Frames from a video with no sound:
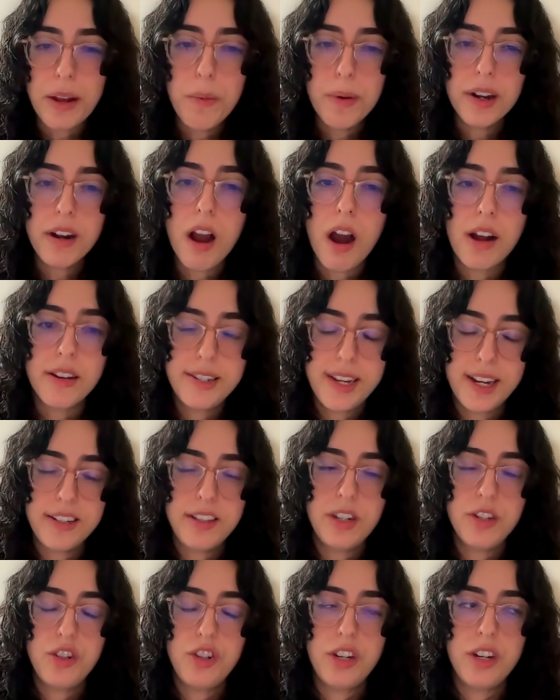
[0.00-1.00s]
I think where
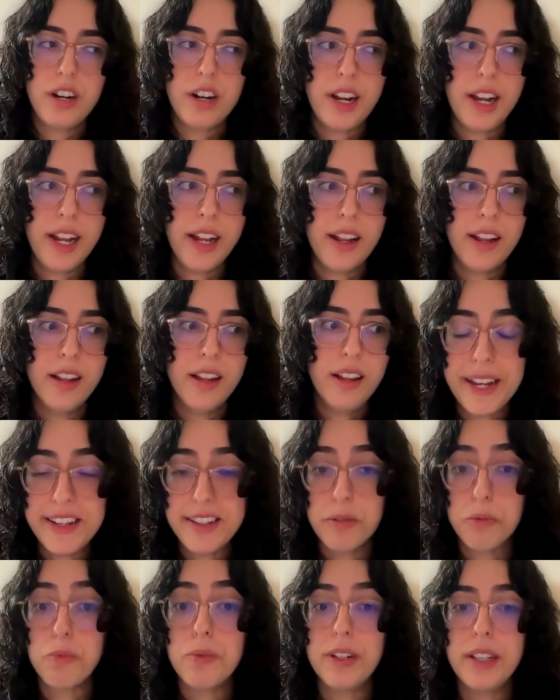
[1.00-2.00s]
context engineering
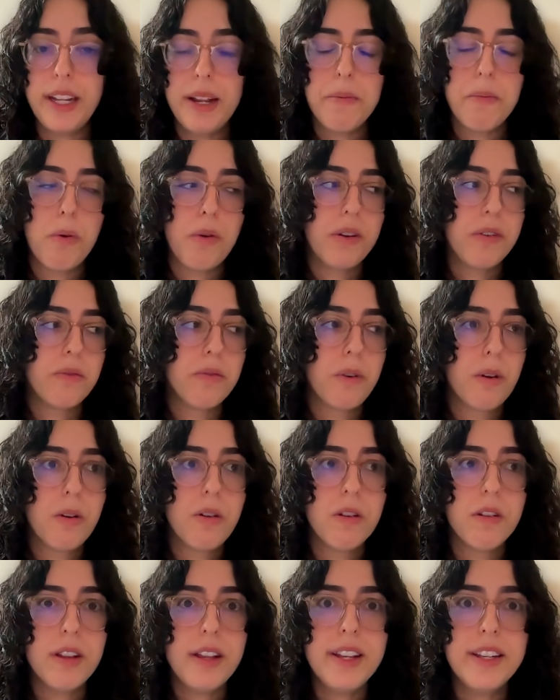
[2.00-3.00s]
plays a really important
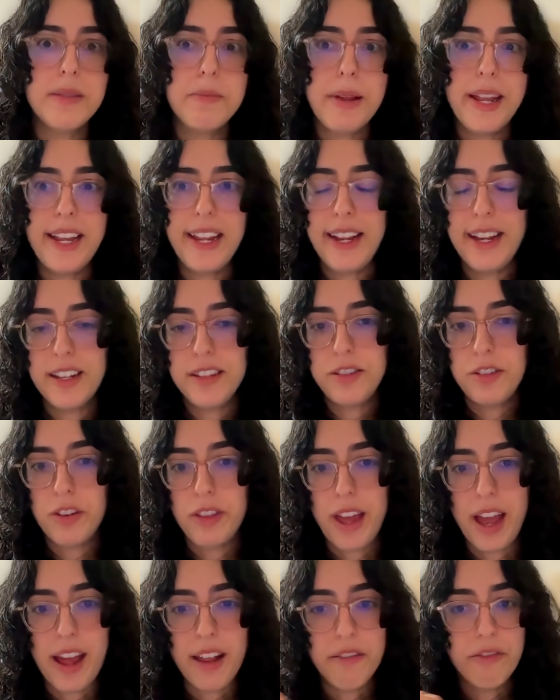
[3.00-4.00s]
role is making it so
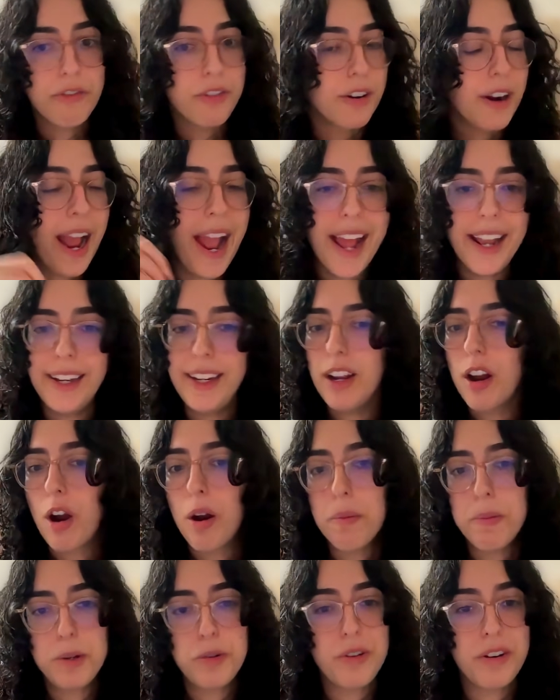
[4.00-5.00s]
that for any
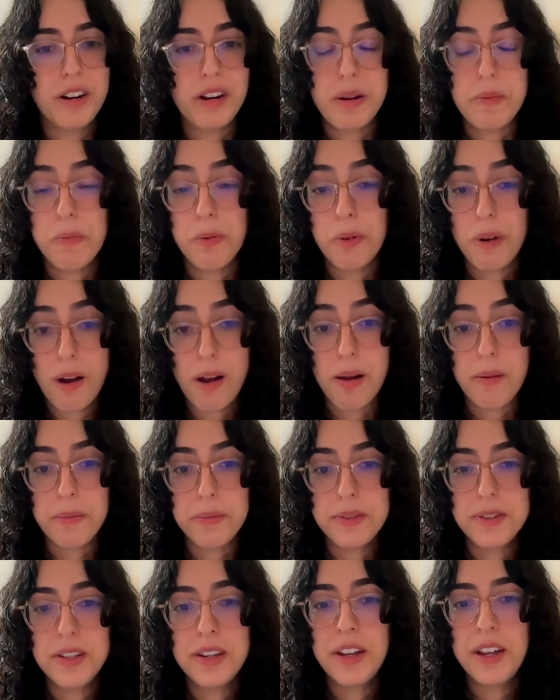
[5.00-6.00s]
arbitrary
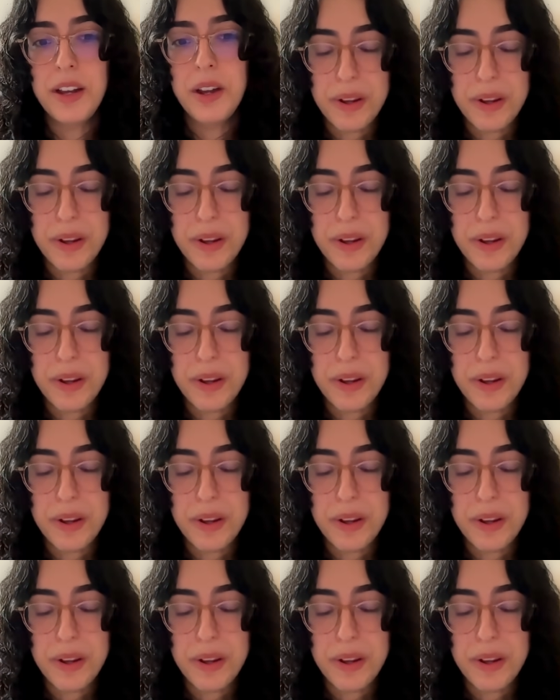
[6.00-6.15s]
prompt,